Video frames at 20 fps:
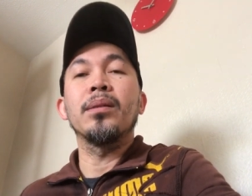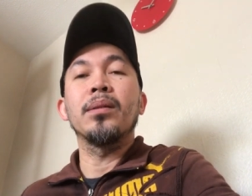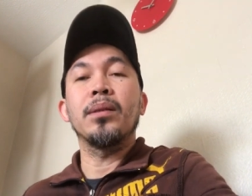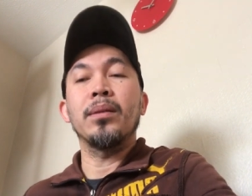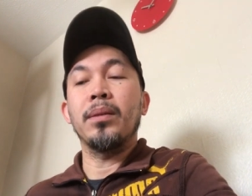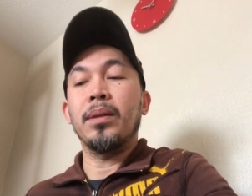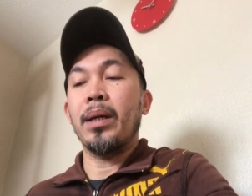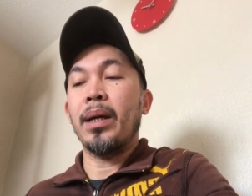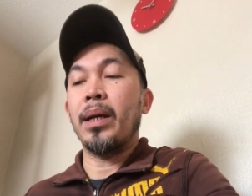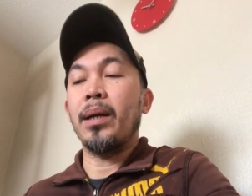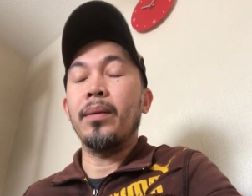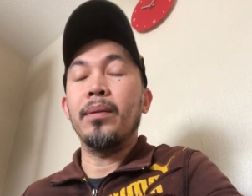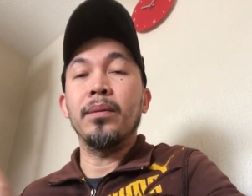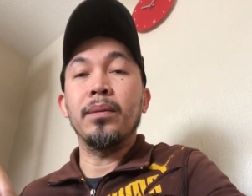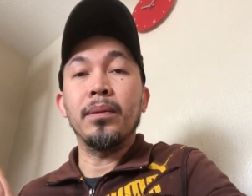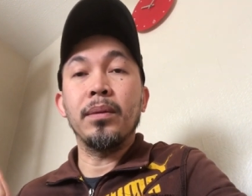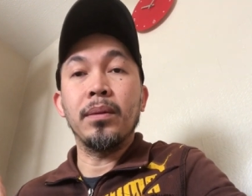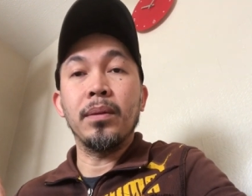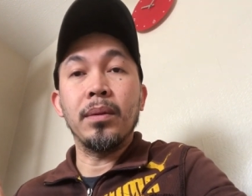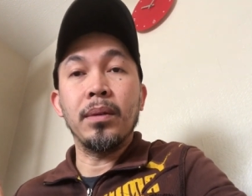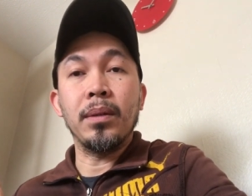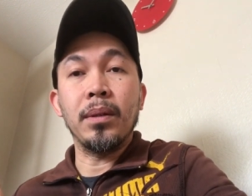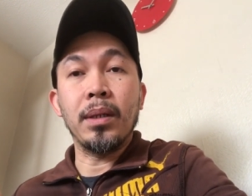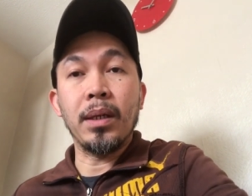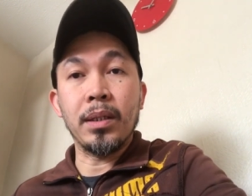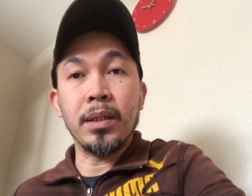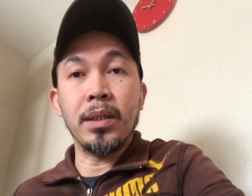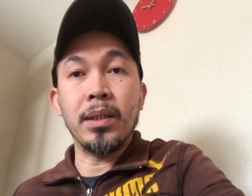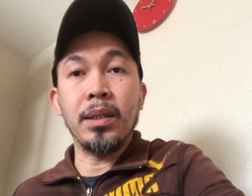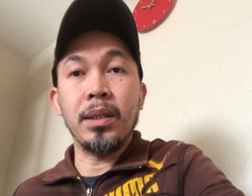so yeah
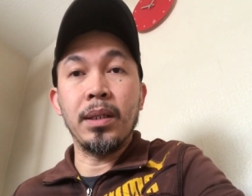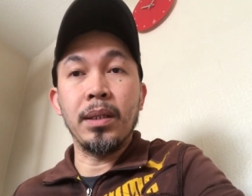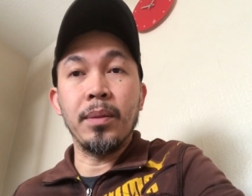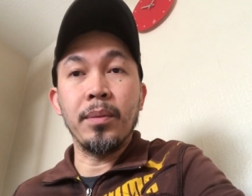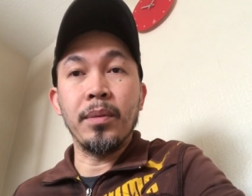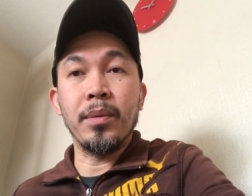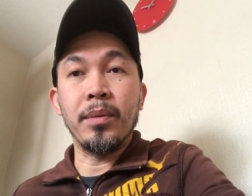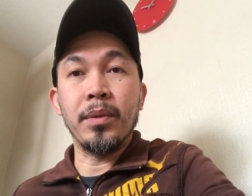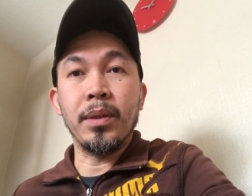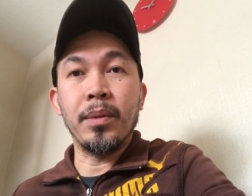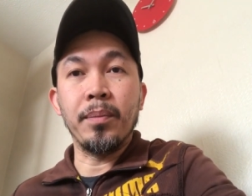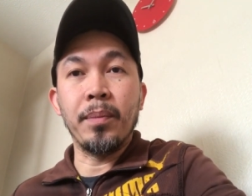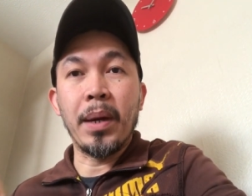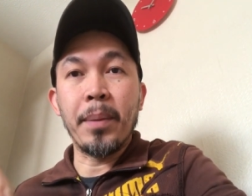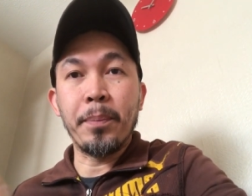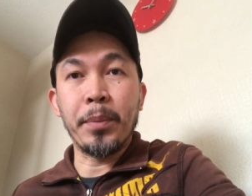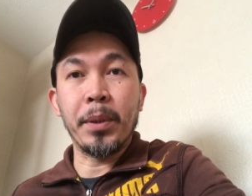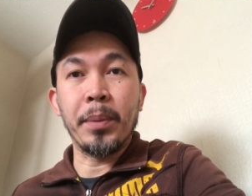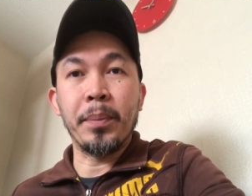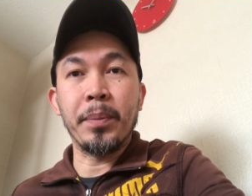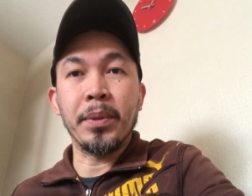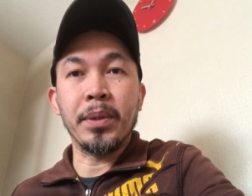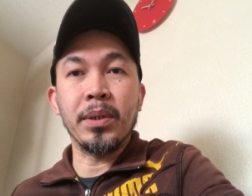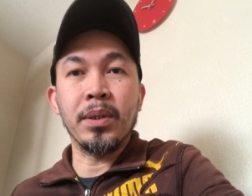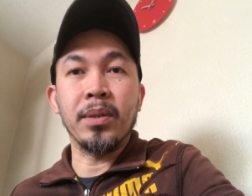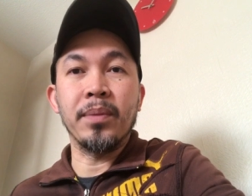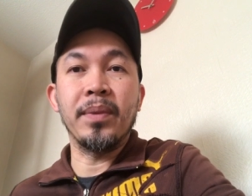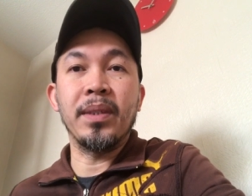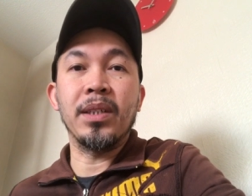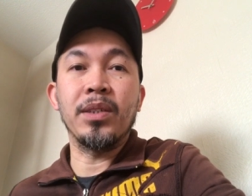that's my purpose
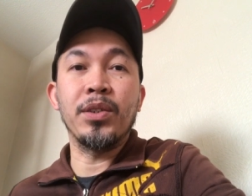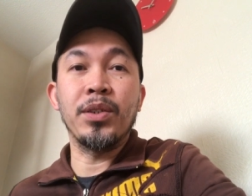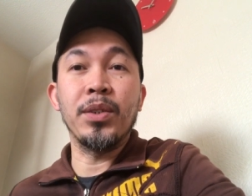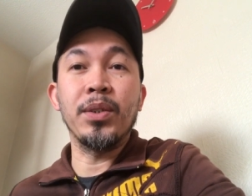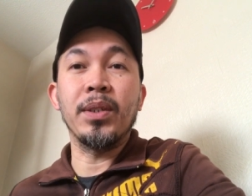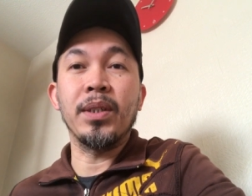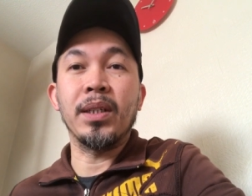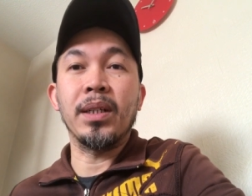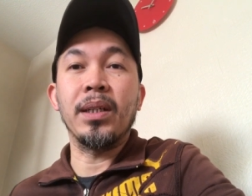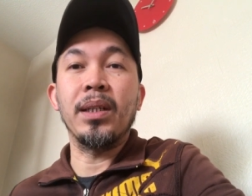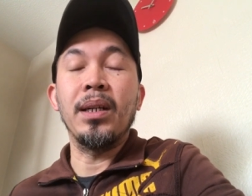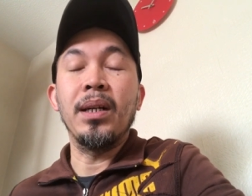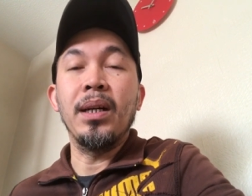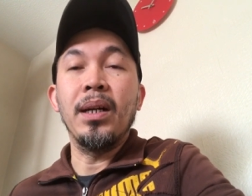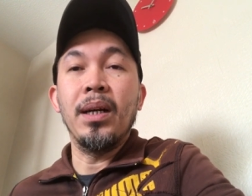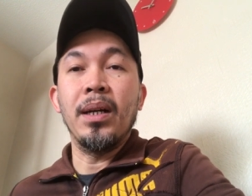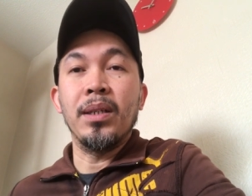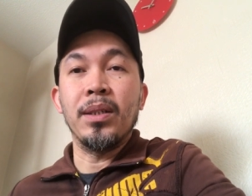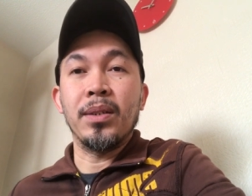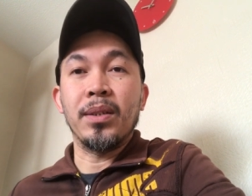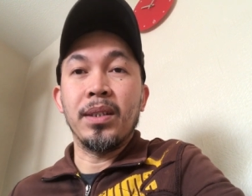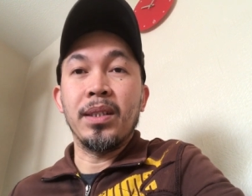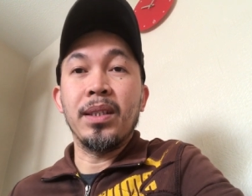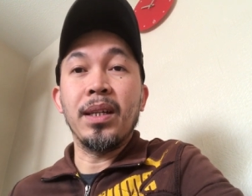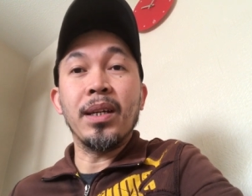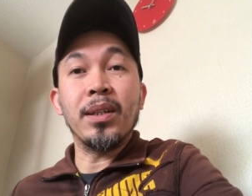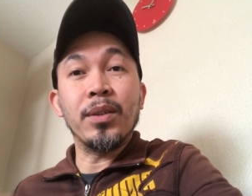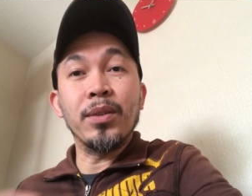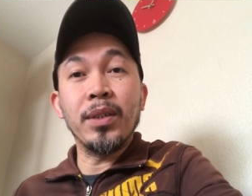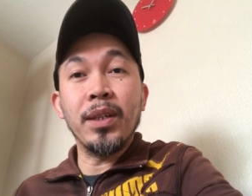of the tuner so it's
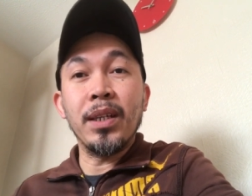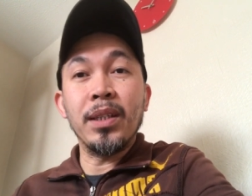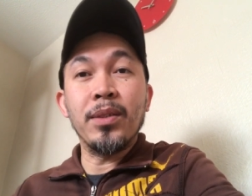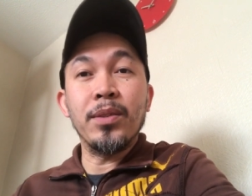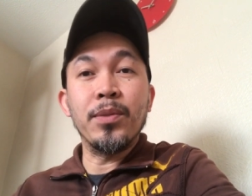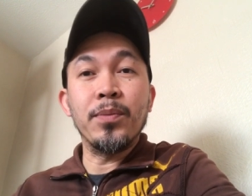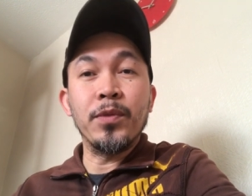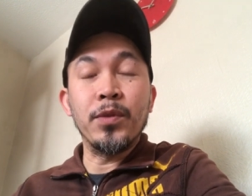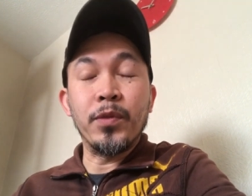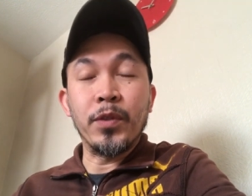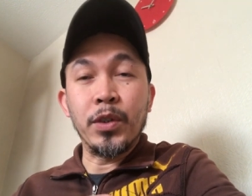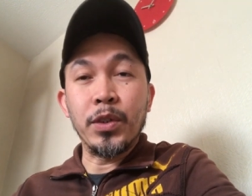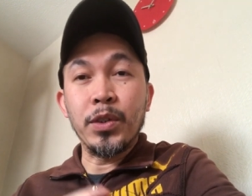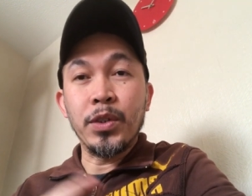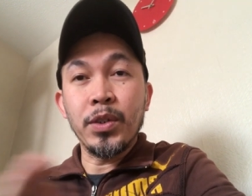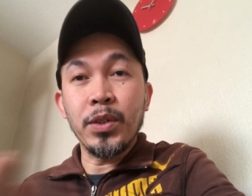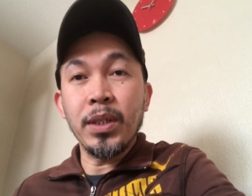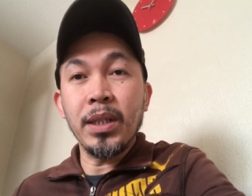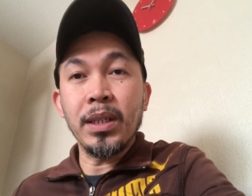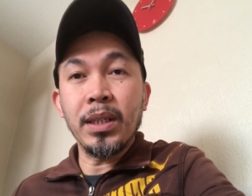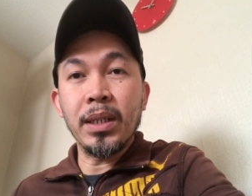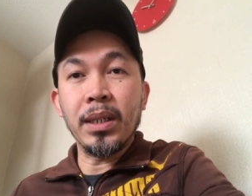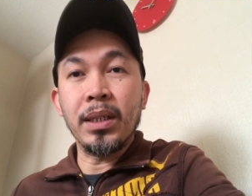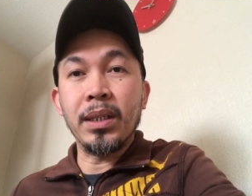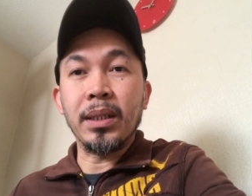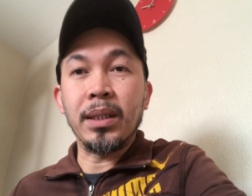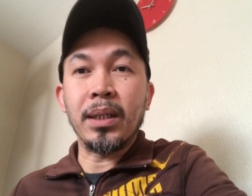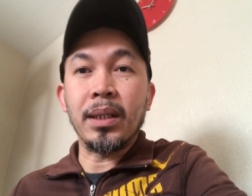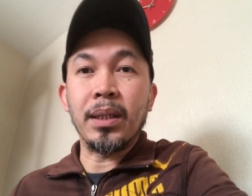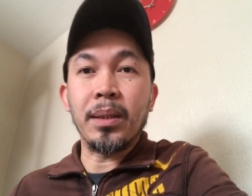not only for tuning the
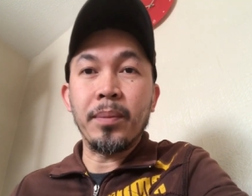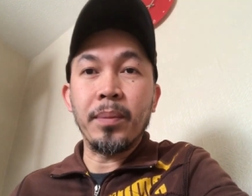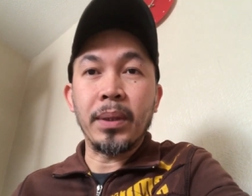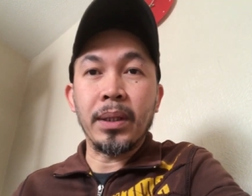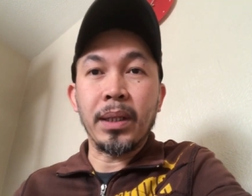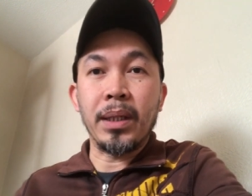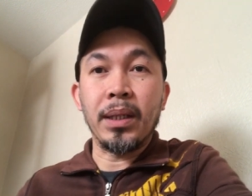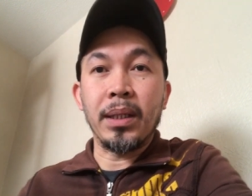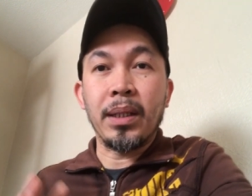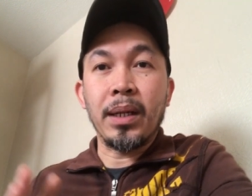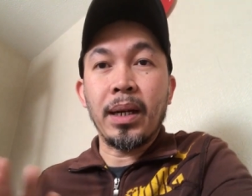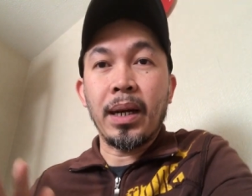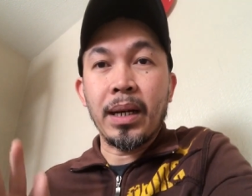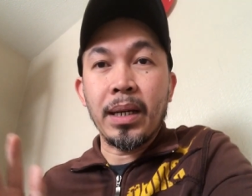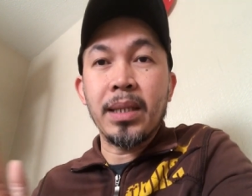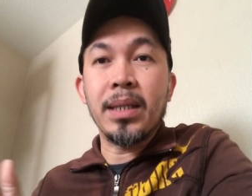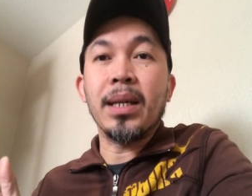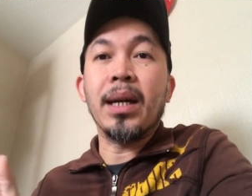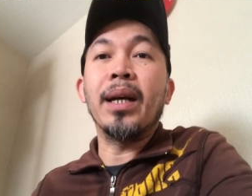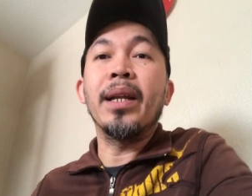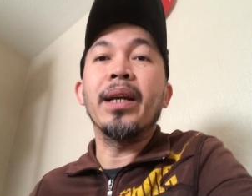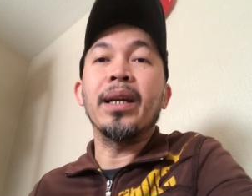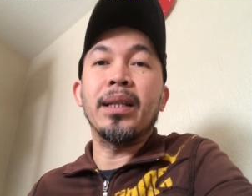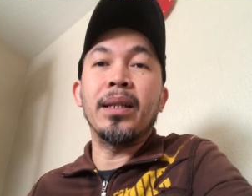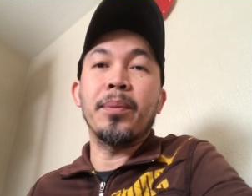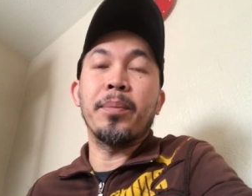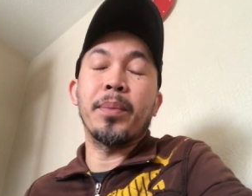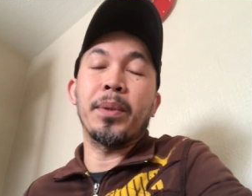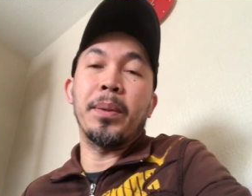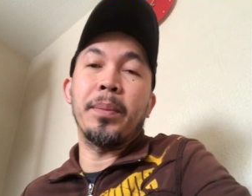guitar but it has
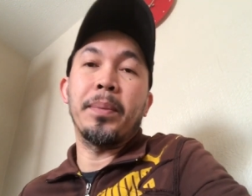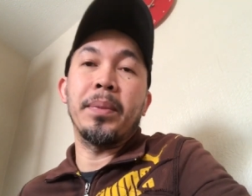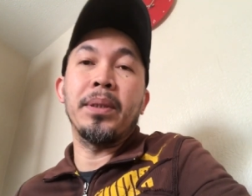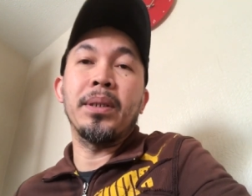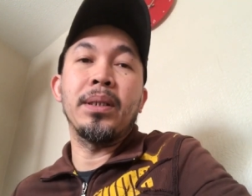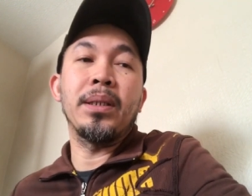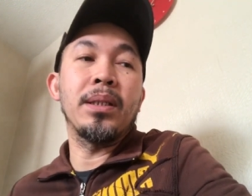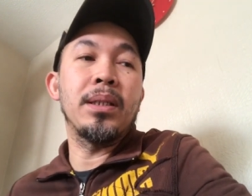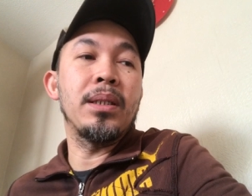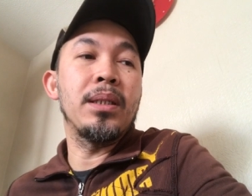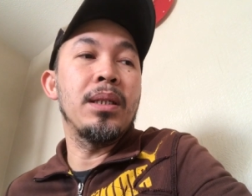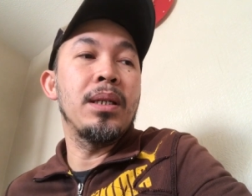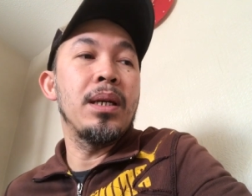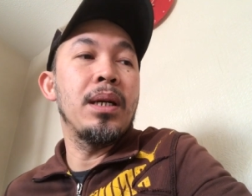another purpose